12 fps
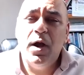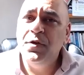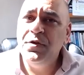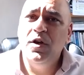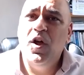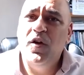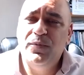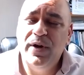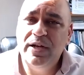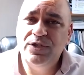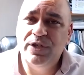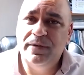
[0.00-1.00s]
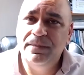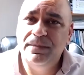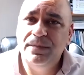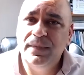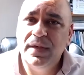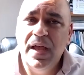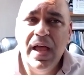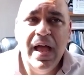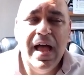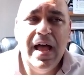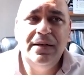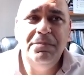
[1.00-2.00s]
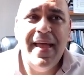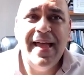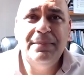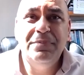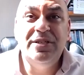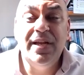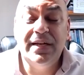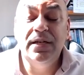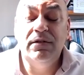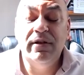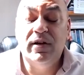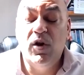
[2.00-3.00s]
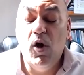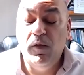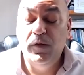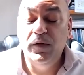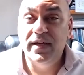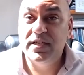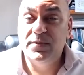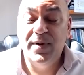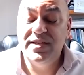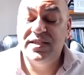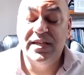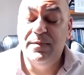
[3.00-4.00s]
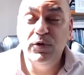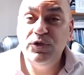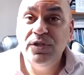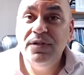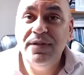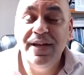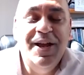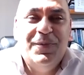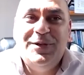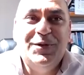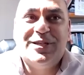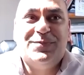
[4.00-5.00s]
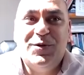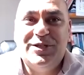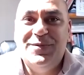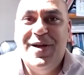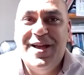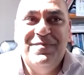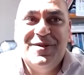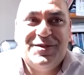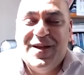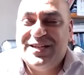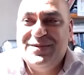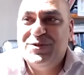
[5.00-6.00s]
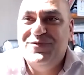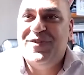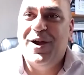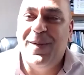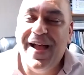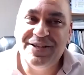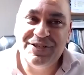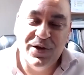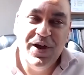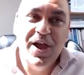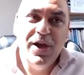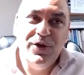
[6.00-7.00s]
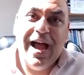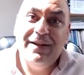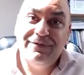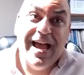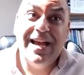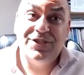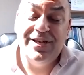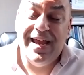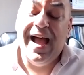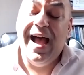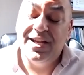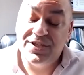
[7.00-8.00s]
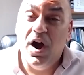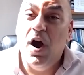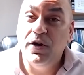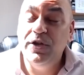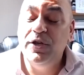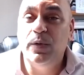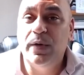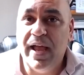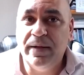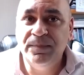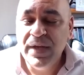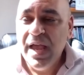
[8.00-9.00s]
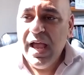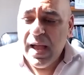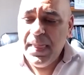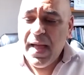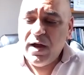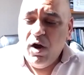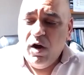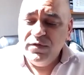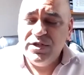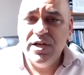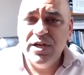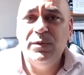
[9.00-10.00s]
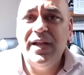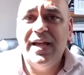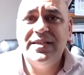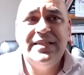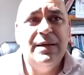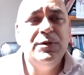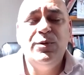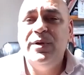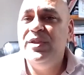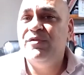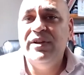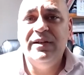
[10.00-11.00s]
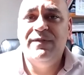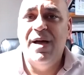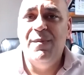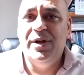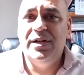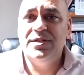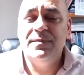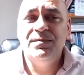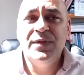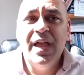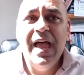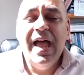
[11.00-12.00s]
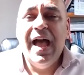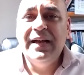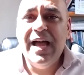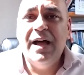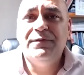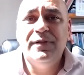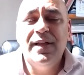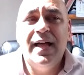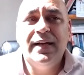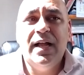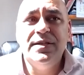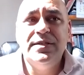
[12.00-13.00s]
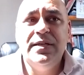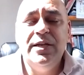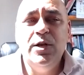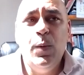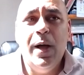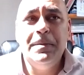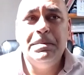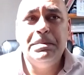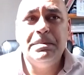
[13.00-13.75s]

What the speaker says: under a lot of pressure, and men particularly are awful at expressing emotion. We don't express emotion very well. So you have to actually ask, are you okay? And that conversation will last, say, between 3 and 5 minutes. And after that, I'll say, you know what,